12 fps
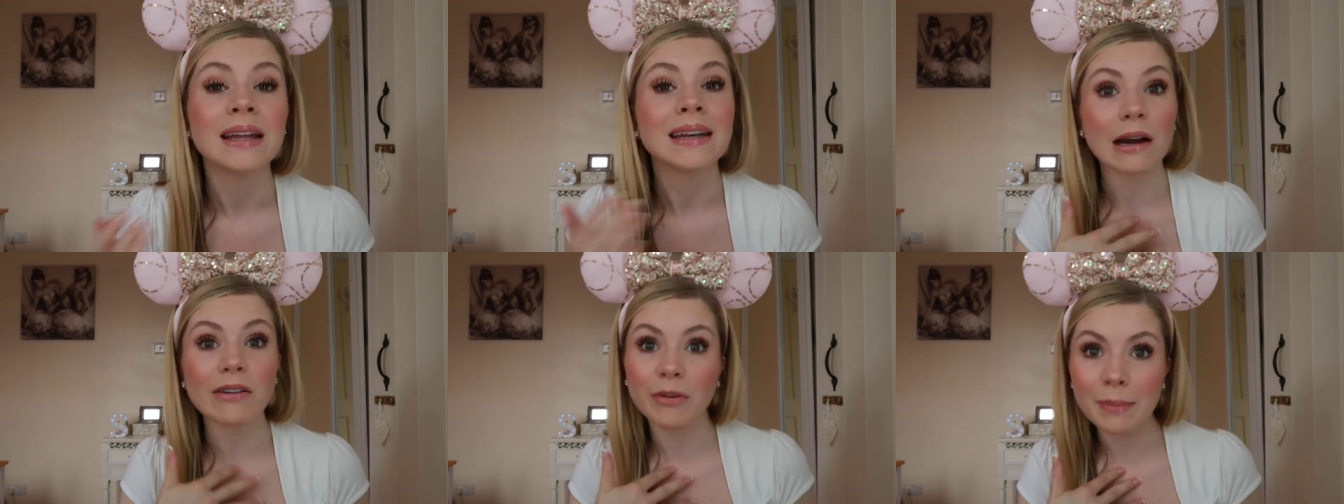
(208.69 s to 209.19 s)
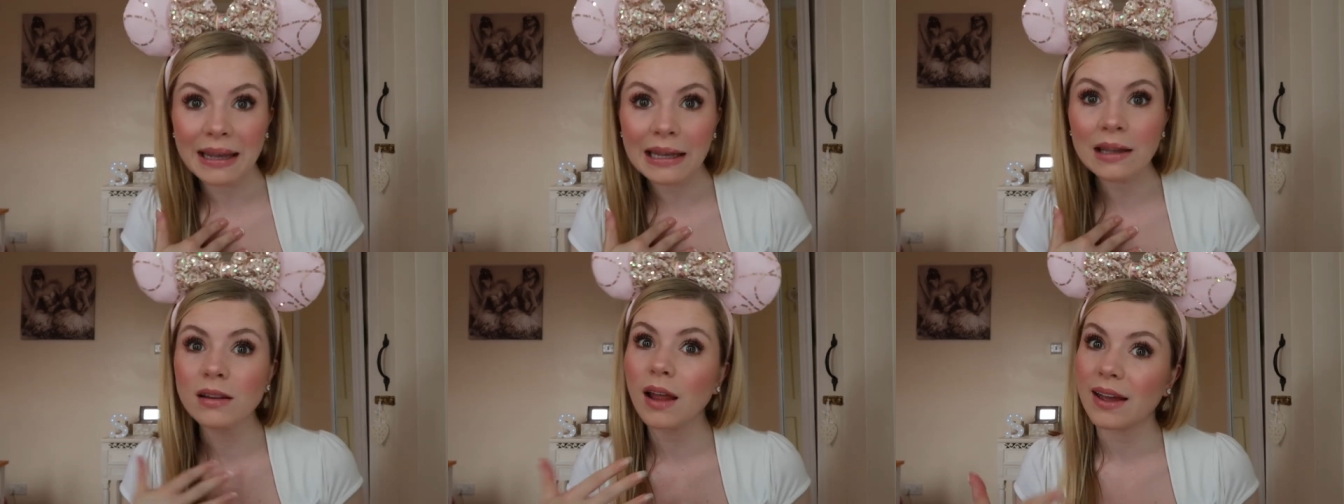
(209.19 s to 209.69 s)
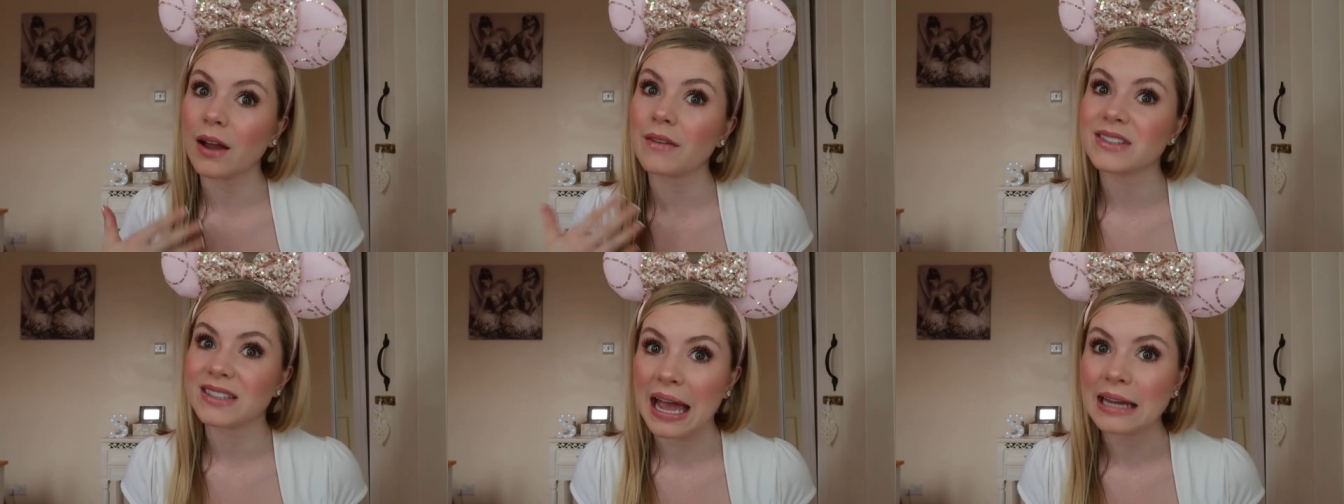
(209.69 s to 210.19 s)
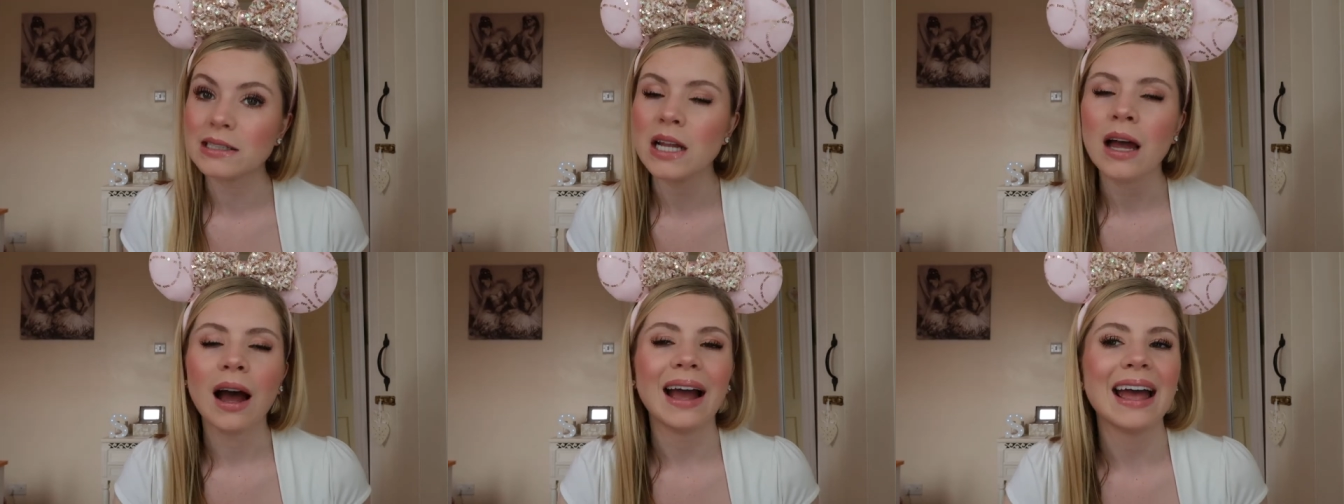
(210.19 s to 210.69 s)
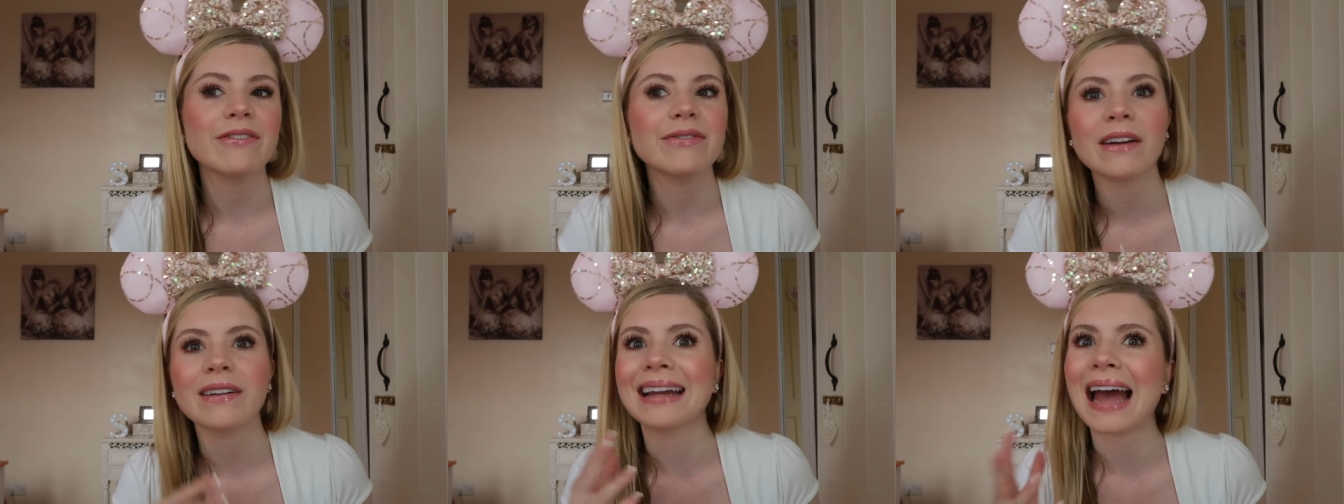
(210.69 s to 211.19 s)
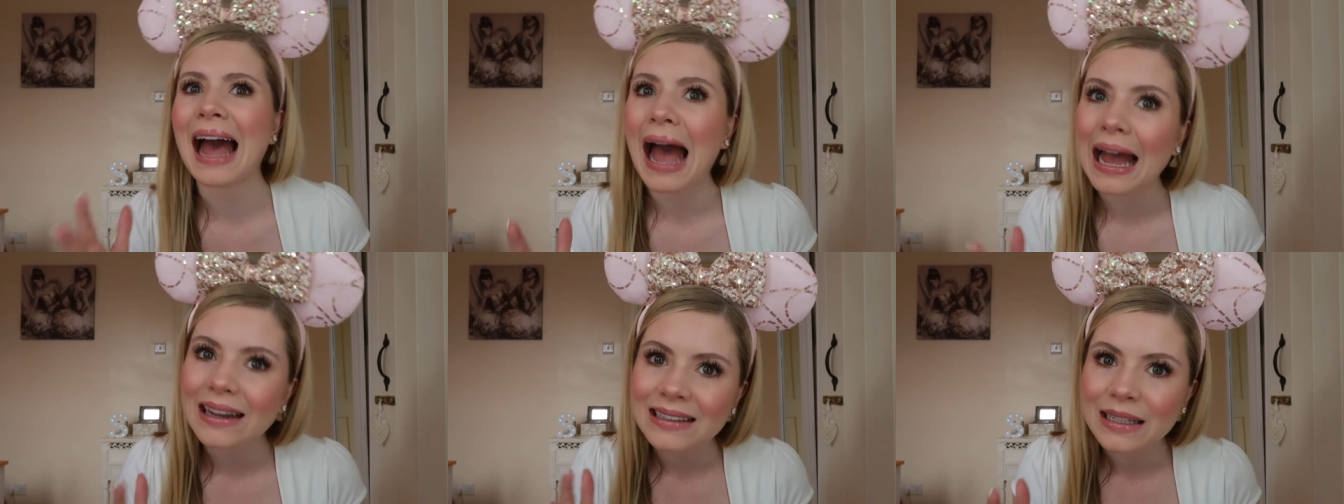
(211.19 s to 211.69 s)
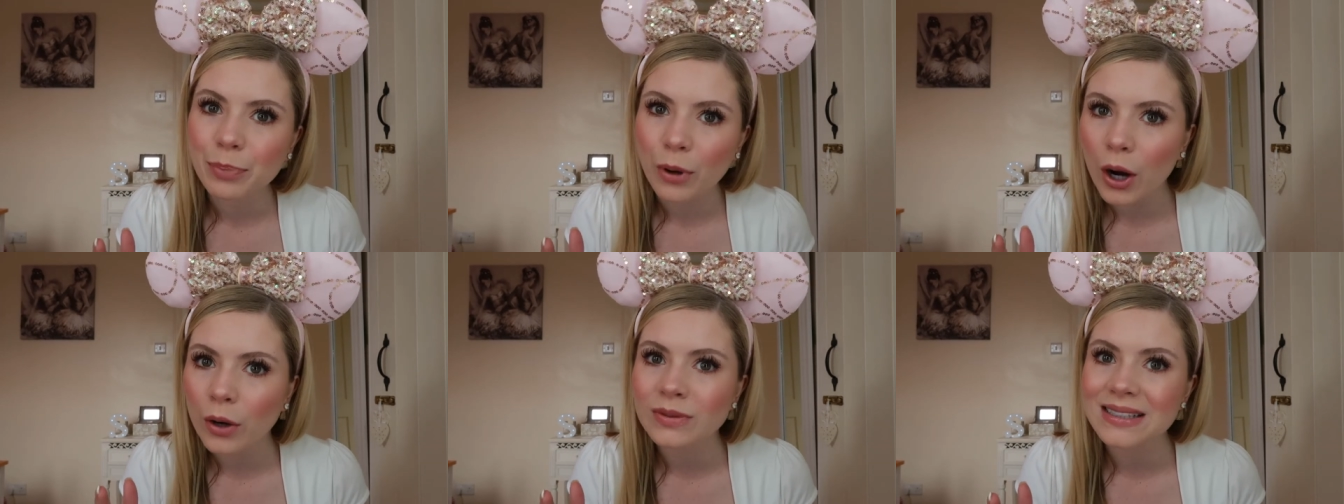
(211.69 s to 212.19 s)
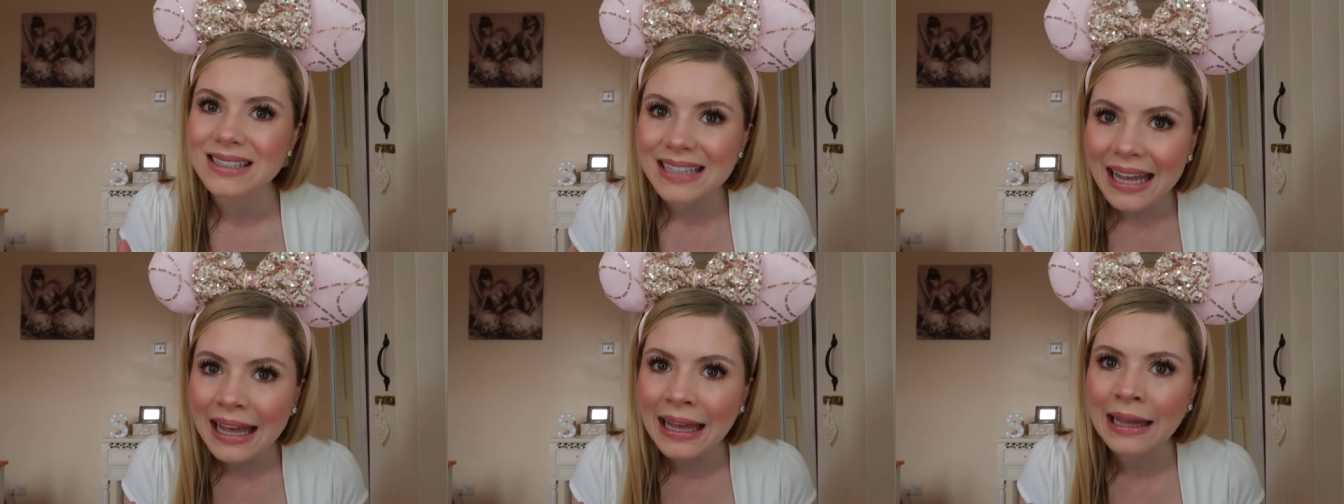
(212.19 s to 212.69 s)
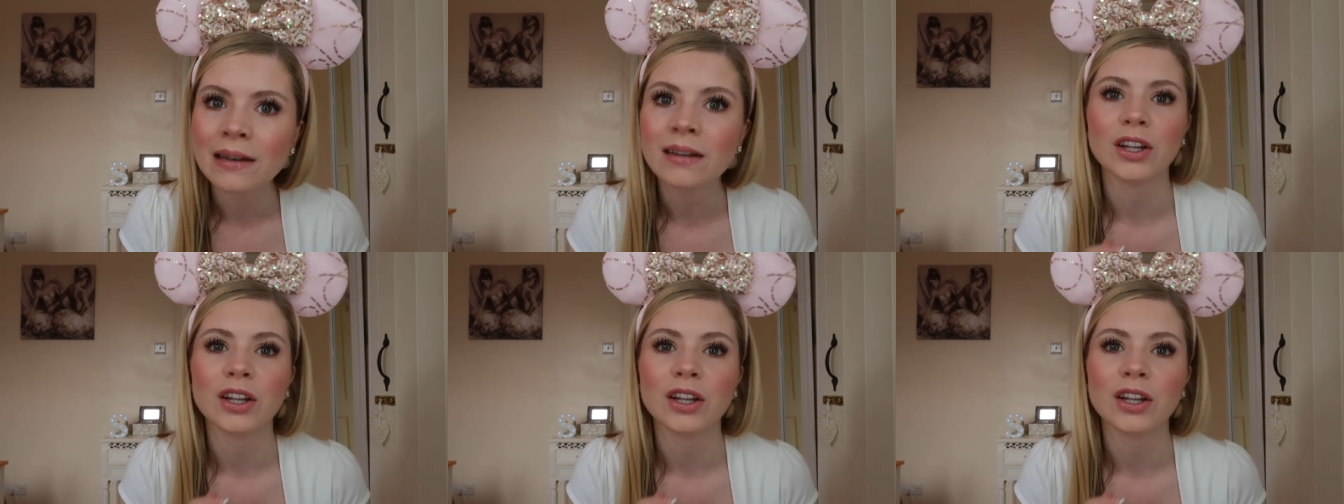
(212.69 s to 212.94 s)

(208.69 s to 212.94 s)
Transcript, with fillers: Now for me, like I've said, I have very acne prone skin.